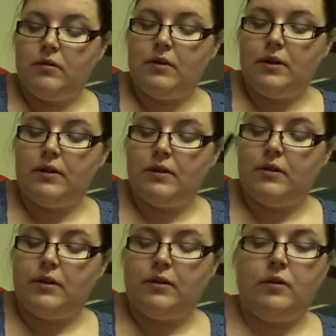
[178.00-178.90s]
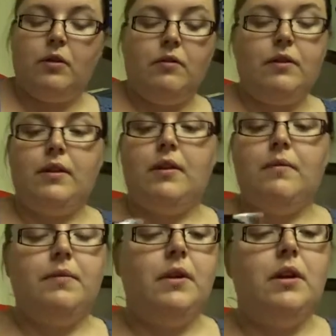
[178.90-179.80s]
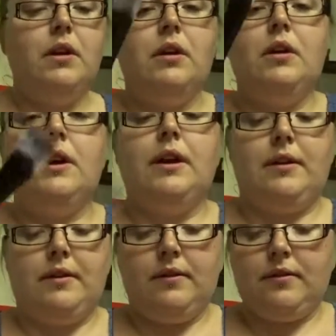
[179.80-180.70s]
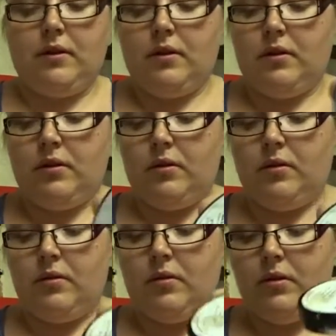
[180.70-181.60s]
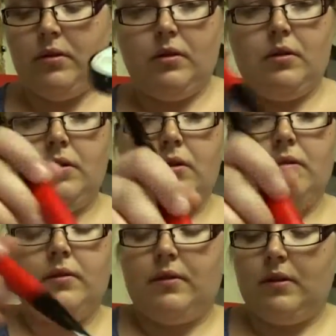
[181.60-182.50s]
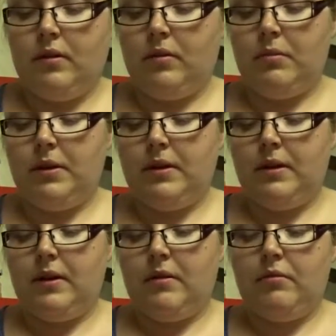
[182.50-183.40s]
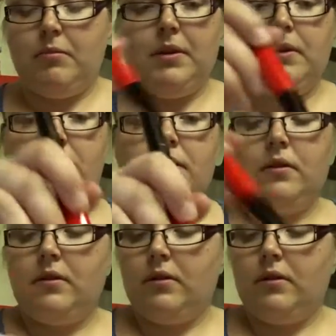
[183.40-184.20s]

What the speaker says: drag the gesso over there. Okay, so just a little bit there I've missed.